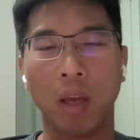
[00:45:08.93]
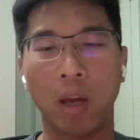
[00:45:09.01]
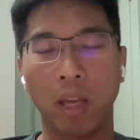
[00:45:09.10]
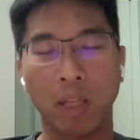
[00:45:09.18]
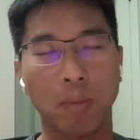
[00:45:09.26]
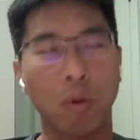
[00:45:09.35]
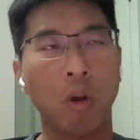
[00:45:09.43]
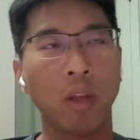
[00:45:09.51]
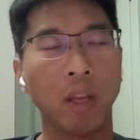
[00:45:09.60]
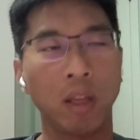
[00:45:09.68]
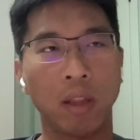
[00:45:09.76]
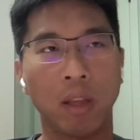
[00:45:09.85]

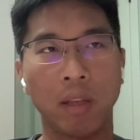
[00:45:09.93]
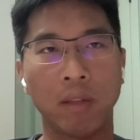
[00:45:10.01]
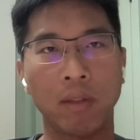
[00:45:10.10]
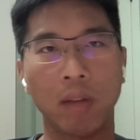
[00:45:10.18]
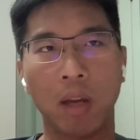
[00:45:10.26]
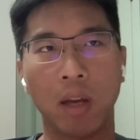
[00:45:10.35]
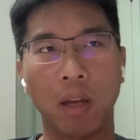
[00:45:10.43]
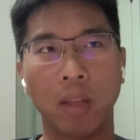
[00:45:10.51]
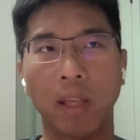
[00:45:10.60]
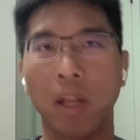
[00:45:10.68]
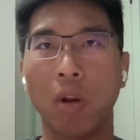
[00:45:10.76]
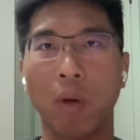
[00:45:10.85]
exploiting this
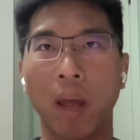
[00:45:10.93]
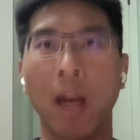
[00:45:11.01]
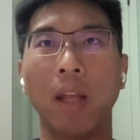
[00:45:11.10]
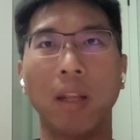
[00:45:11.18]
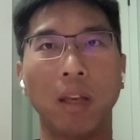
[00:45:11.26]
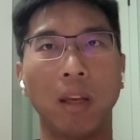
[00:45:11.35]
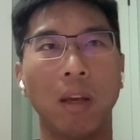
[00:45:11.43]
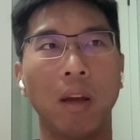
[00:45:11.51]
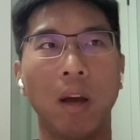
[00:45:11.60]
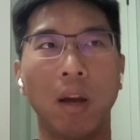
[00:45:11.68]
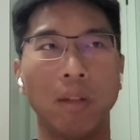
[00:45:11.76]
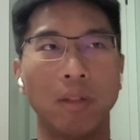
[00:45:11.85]
data locality.
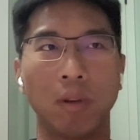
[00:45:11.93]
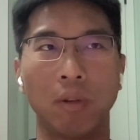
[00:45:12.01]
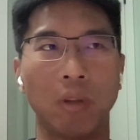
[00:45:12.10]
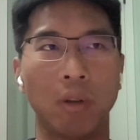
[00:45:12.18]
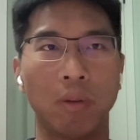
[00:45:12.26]
So